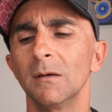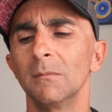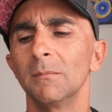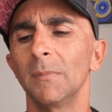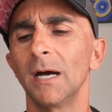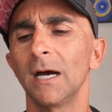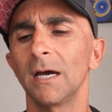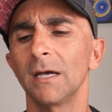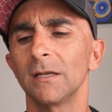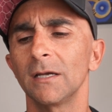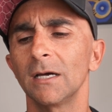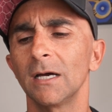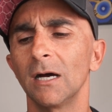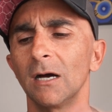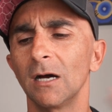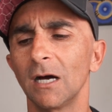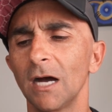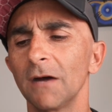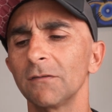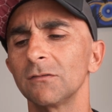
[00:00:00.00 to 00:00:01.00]
But
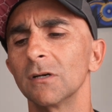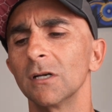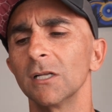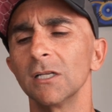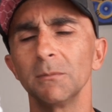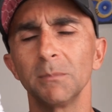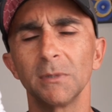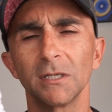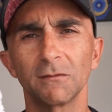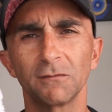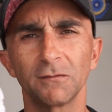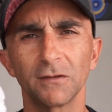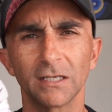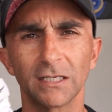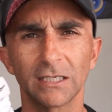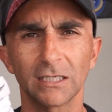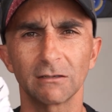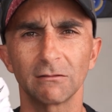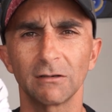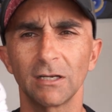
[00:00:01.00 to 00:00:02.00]
after a little bit of
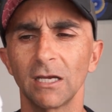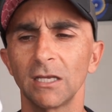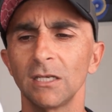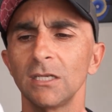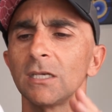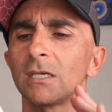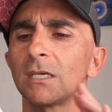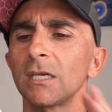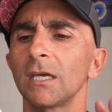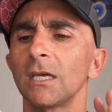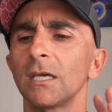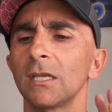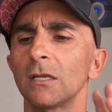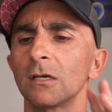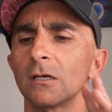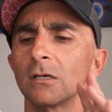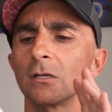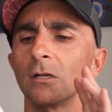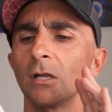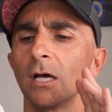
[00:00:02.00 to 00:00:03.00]
fiddling around, you
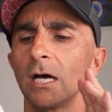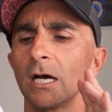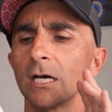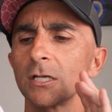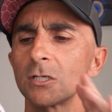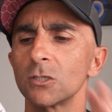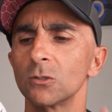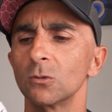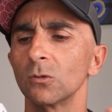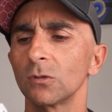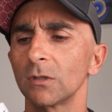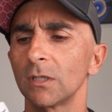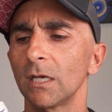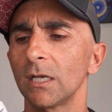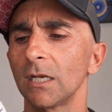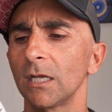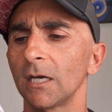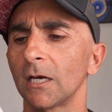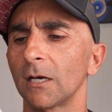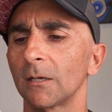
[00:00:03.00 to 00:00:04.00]
can sort
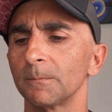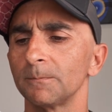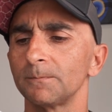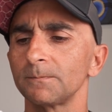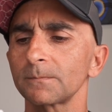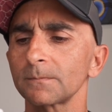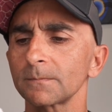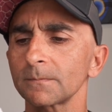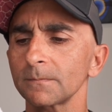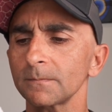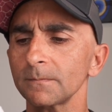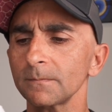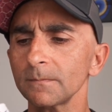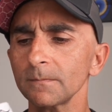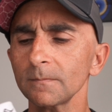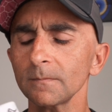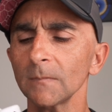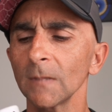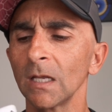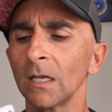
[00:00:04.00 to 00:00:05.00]
that out.
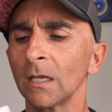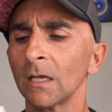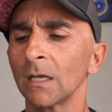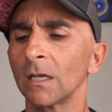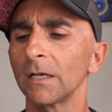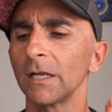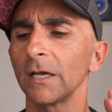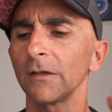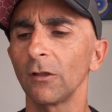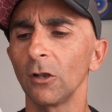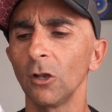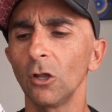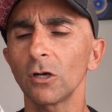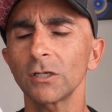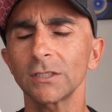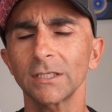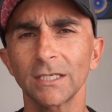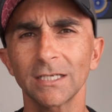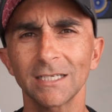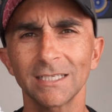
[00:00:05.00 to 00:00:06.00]
Now the
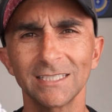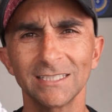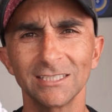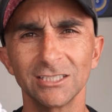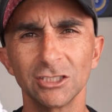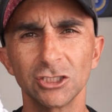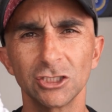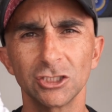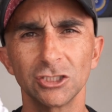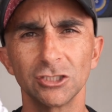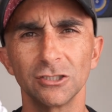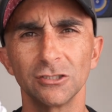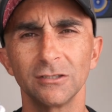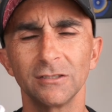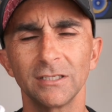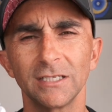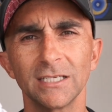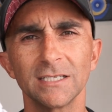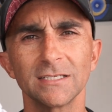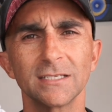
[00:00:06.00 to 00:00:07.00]
lockdown in this
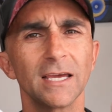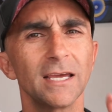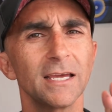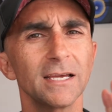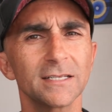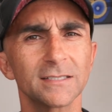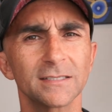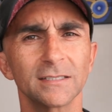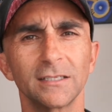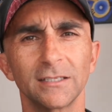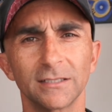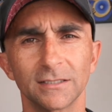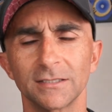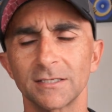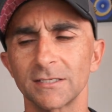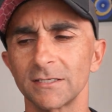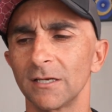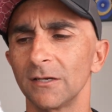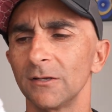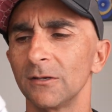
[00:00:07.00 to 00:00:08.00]
shoe is excellent.
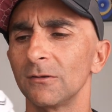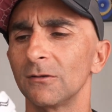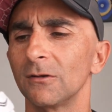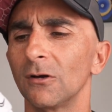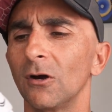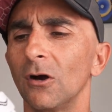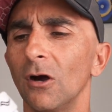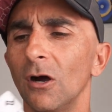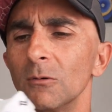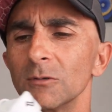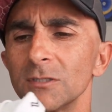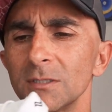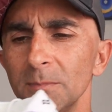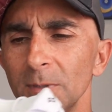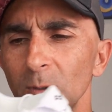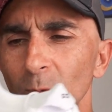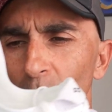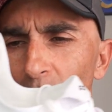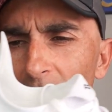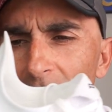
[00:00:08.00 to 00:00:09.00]
So I was a
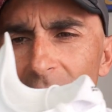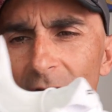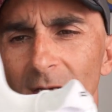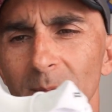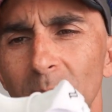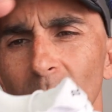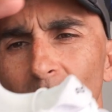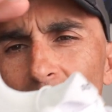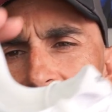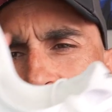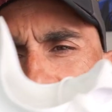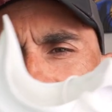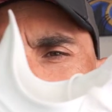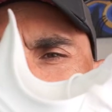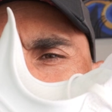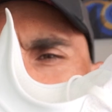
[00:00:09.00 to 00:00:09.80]
bit worried by this